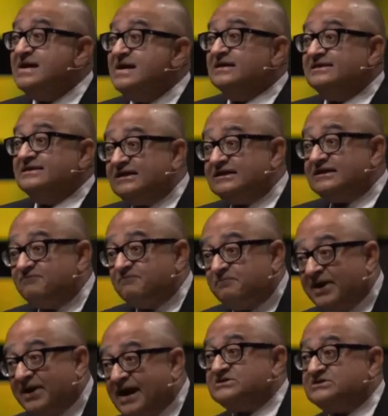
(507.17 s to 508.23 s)
that
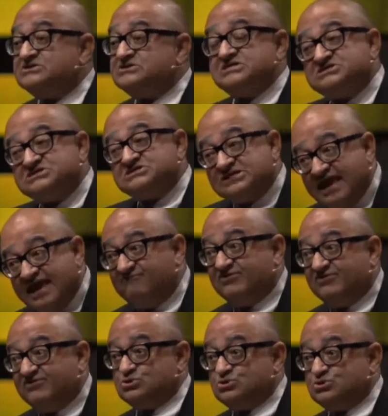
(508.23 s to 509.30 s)
practices
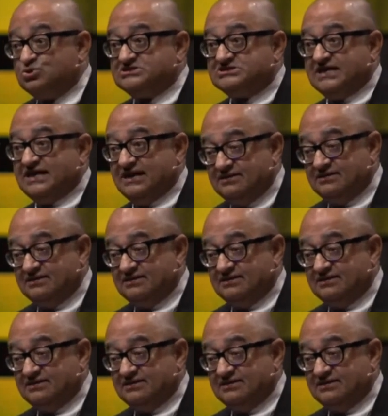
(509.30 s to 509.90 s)
slavery to this day.